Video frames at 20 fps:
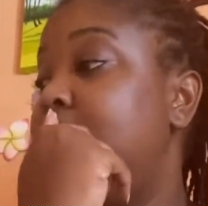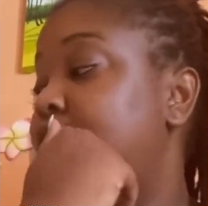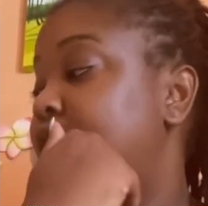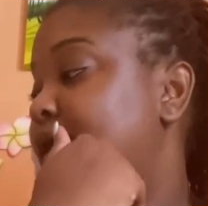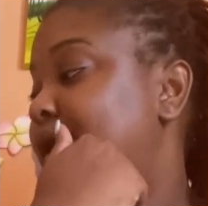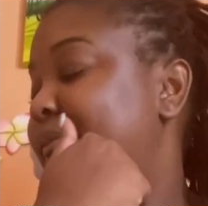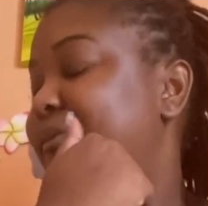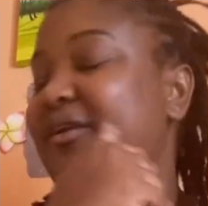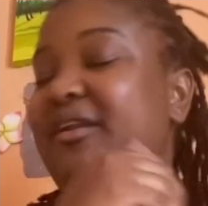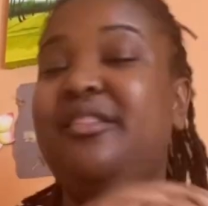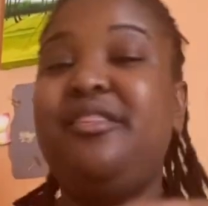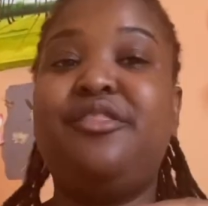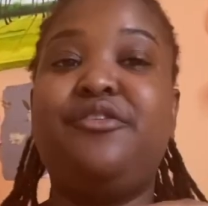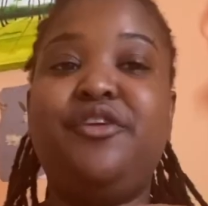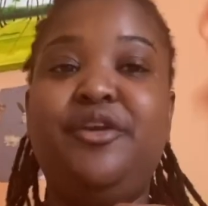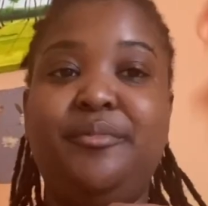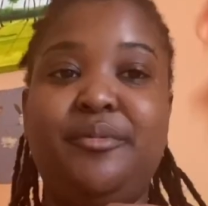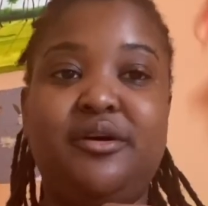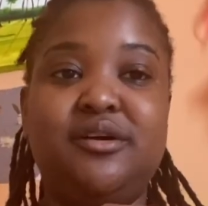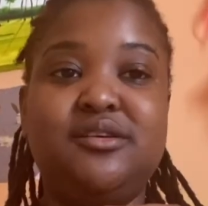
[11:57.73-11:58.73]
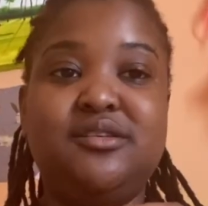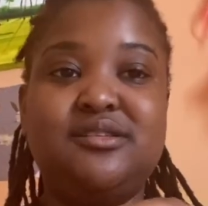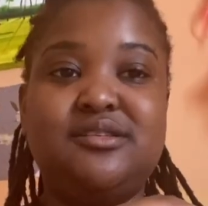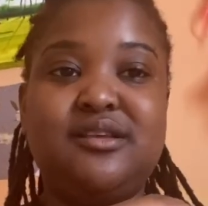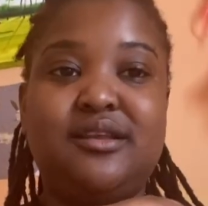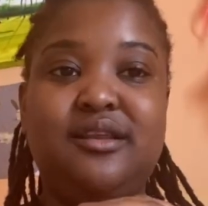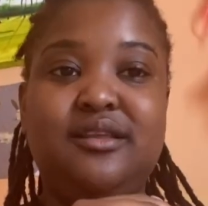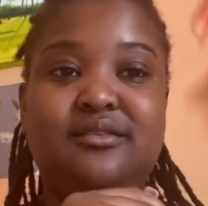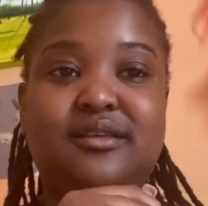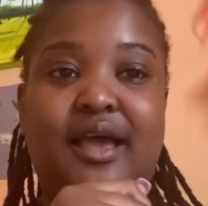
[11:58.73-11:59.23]
I'm reading 3 books
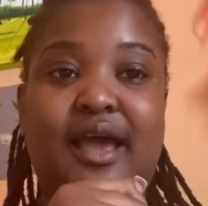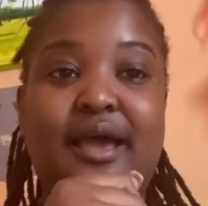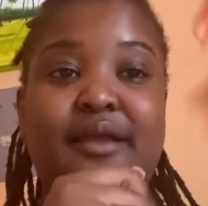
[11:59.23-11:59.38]
at the time.